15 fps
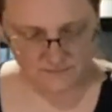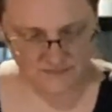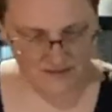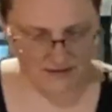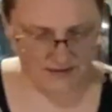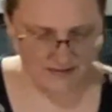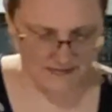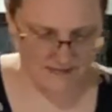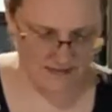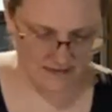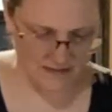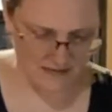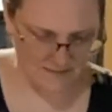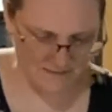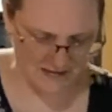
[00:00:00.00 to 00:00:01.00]
like I said,
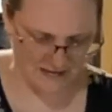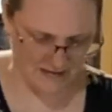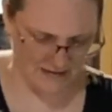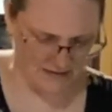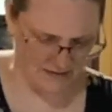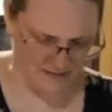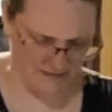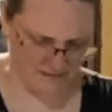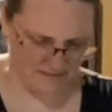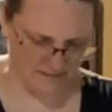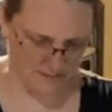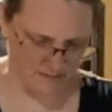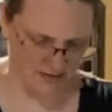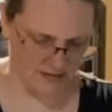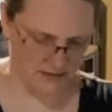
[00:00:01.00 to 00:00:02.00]
this is kind
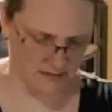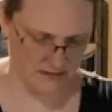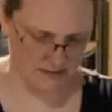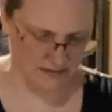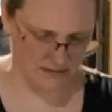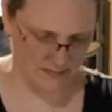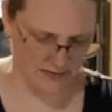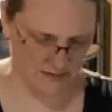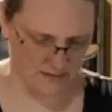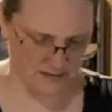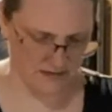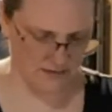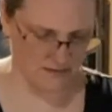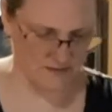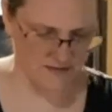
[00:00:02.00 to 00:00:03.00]
of big compared to
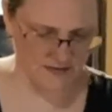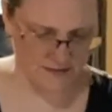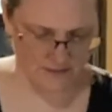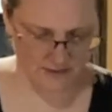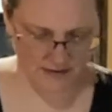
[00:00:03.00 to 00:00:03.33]
the others, so